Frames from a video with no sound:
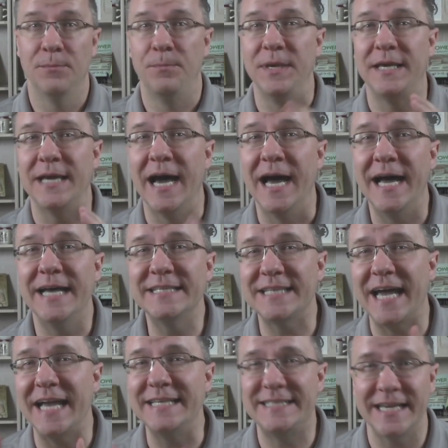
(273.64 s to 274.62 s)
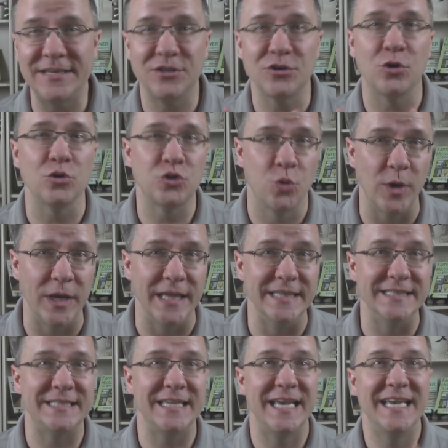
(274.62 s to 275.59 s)
Because identical
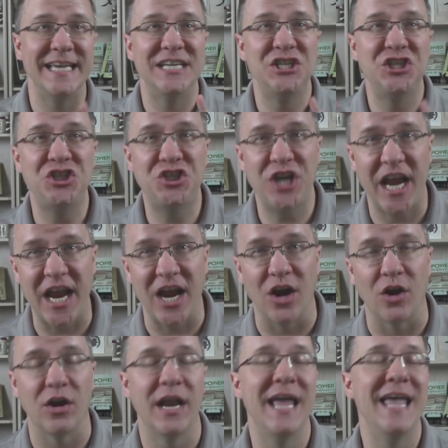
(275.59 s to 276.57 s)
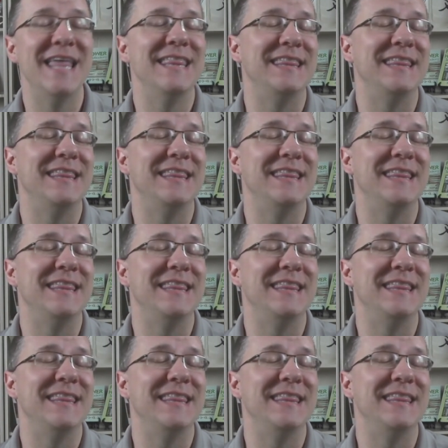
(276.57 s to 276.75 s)
twins share